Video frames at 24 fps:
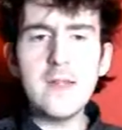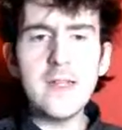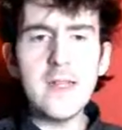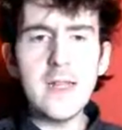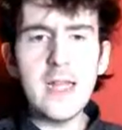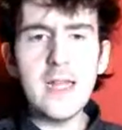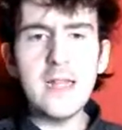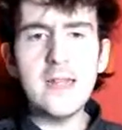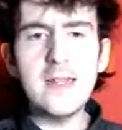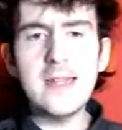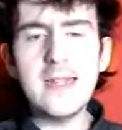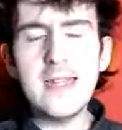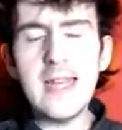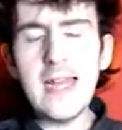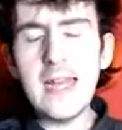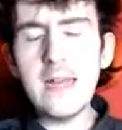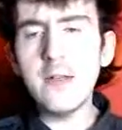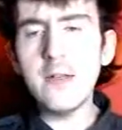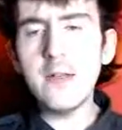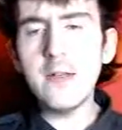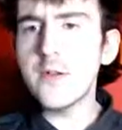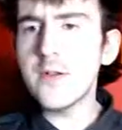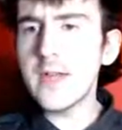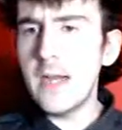So you could
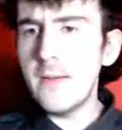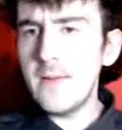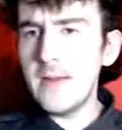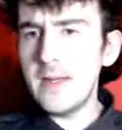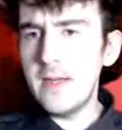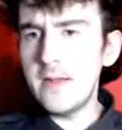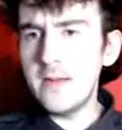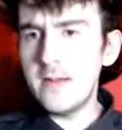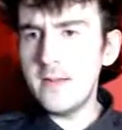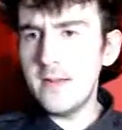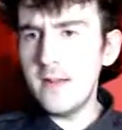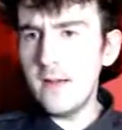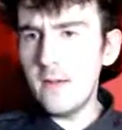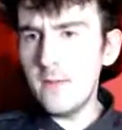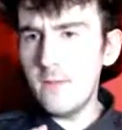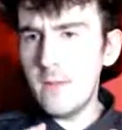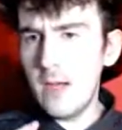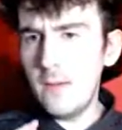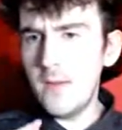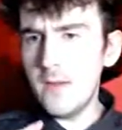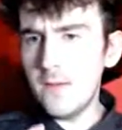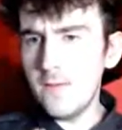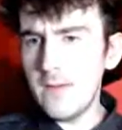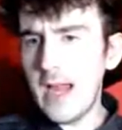see straight away those little
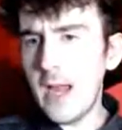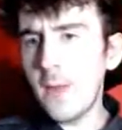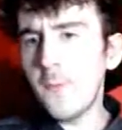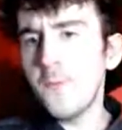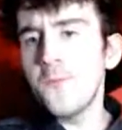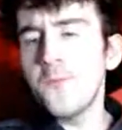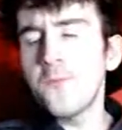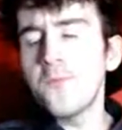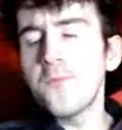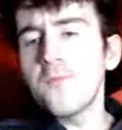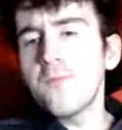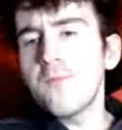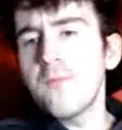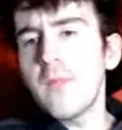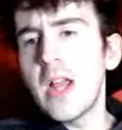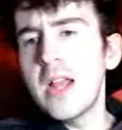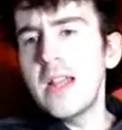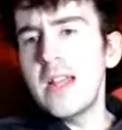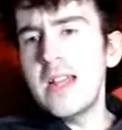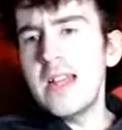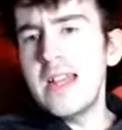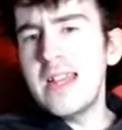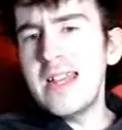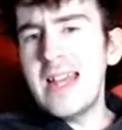moments where,
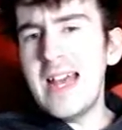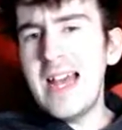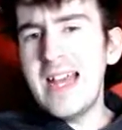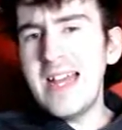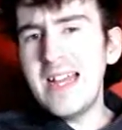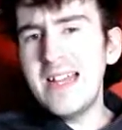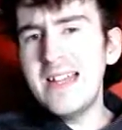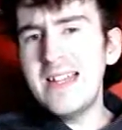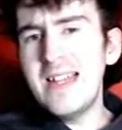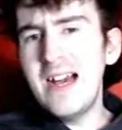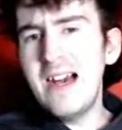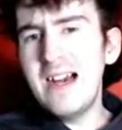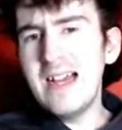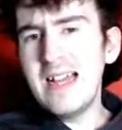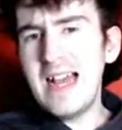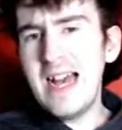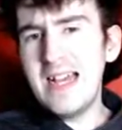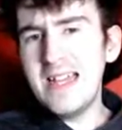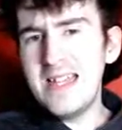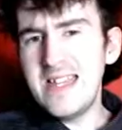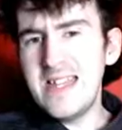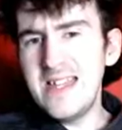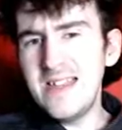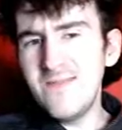yeah, you can tell
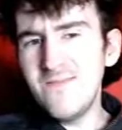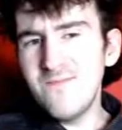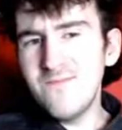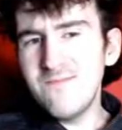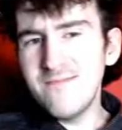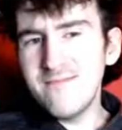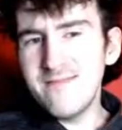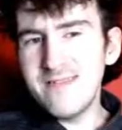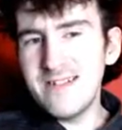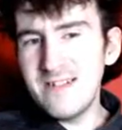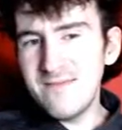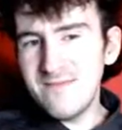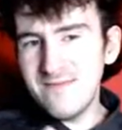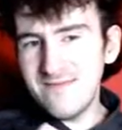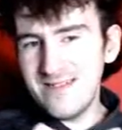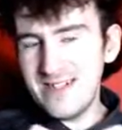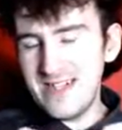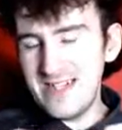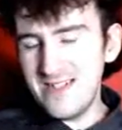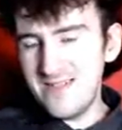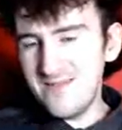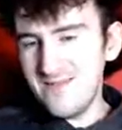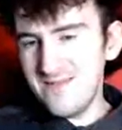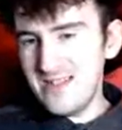Cassian's really,
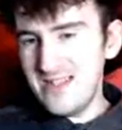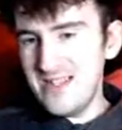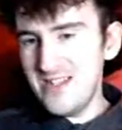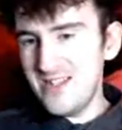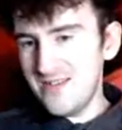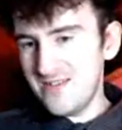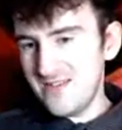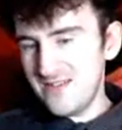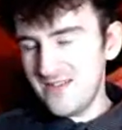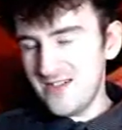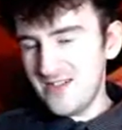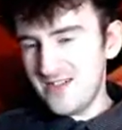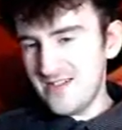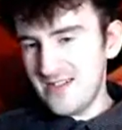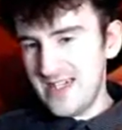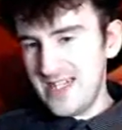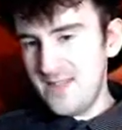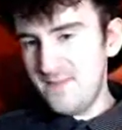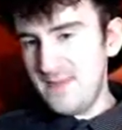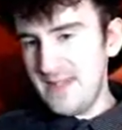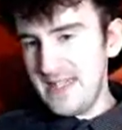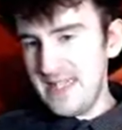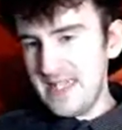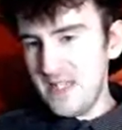really struggling to try
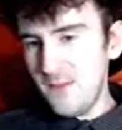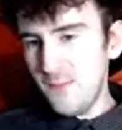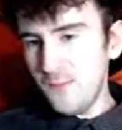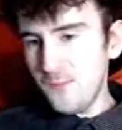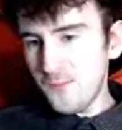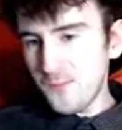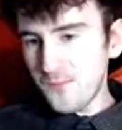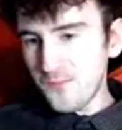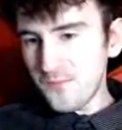to be